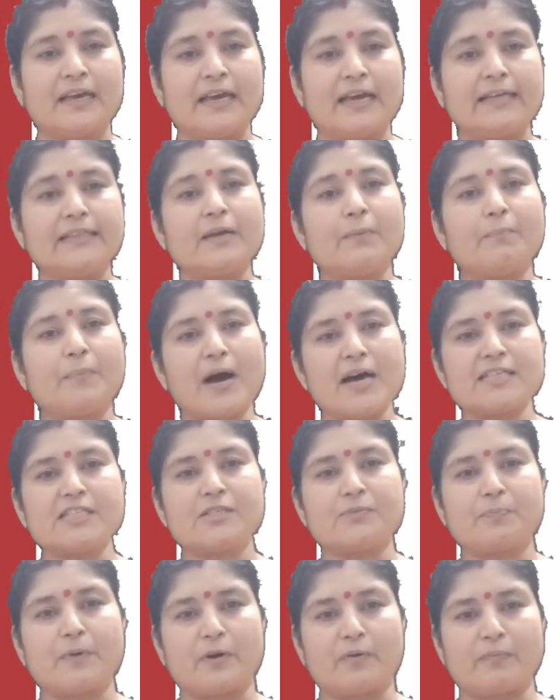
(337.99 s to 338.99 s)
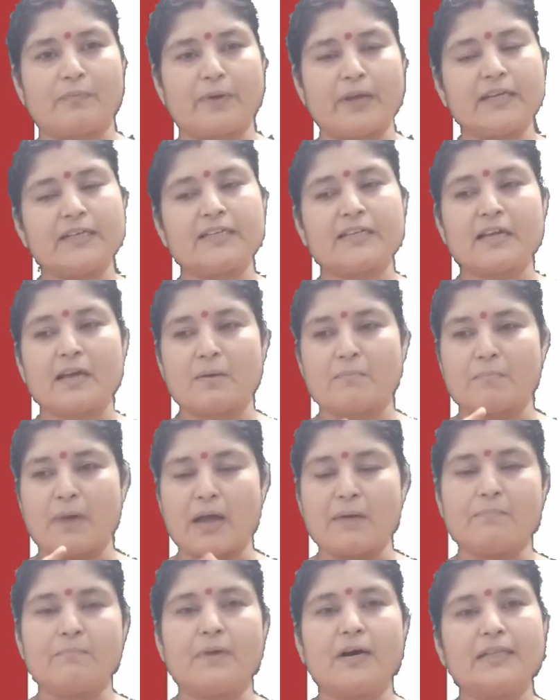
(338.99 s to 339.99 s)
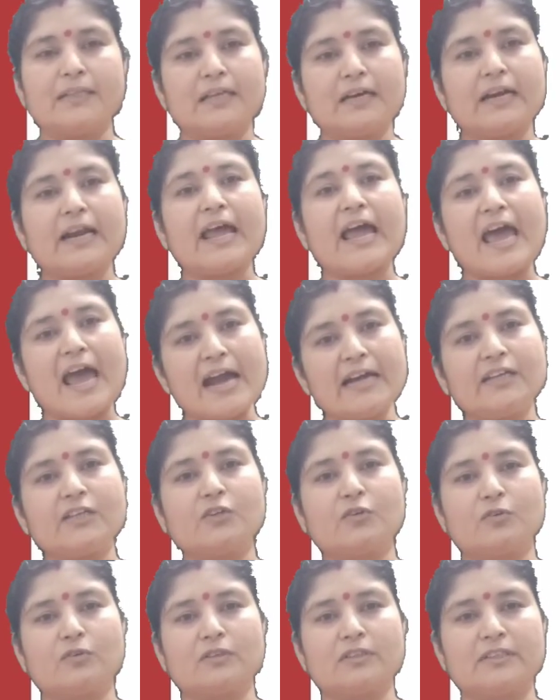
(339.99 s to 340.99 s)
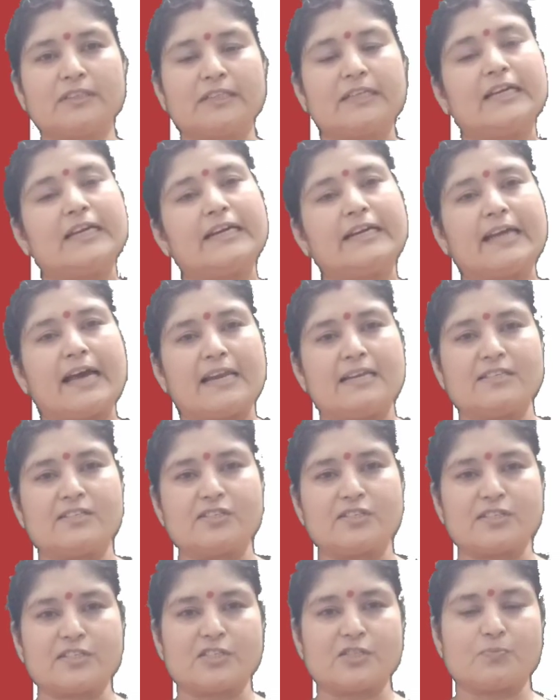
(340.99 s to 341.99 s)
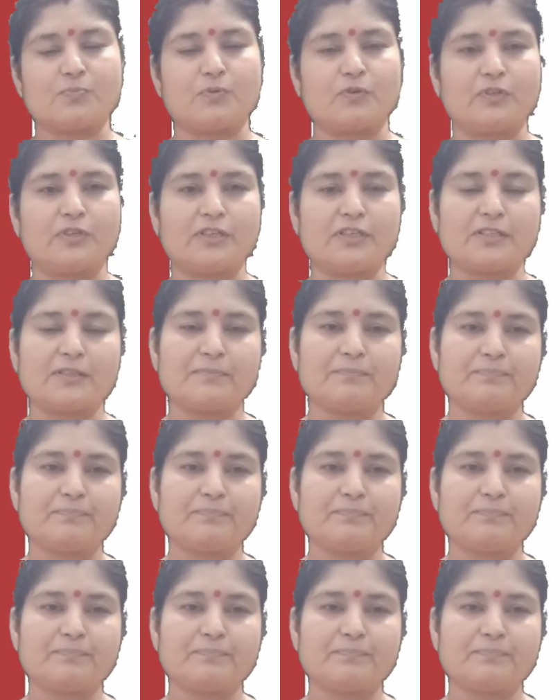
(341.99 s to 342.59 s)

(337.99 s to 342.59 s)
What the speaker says: In the past perfect, my mother had cooked delicious food.